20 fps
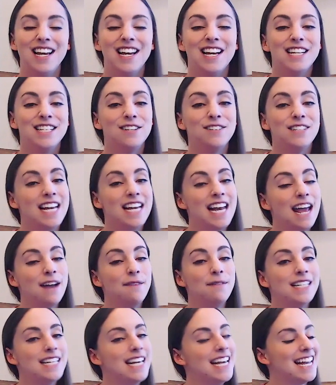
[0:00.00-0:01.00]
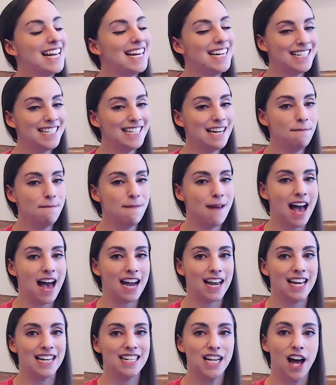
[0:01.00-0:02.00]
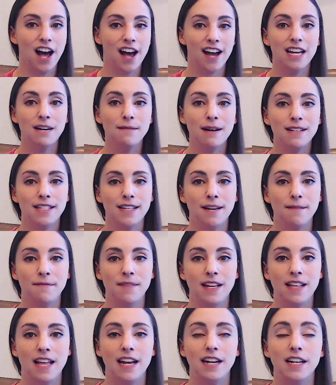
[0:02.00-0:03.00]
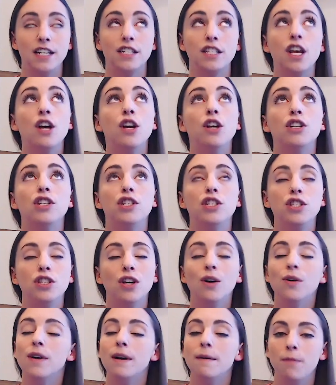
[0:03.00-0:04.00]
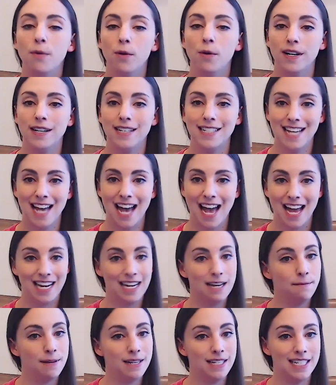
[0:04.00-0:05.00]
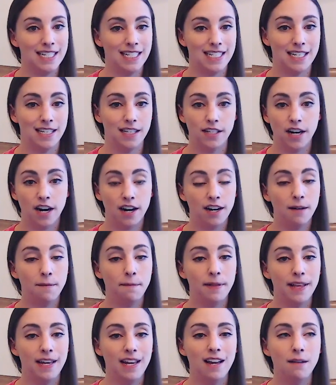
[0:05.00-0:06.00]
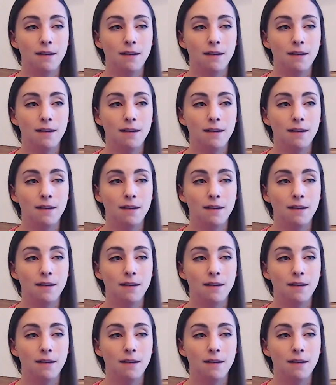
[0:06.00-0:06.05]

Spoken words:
So today we're taking a step back and talking about something that is so important to any business's startup plan,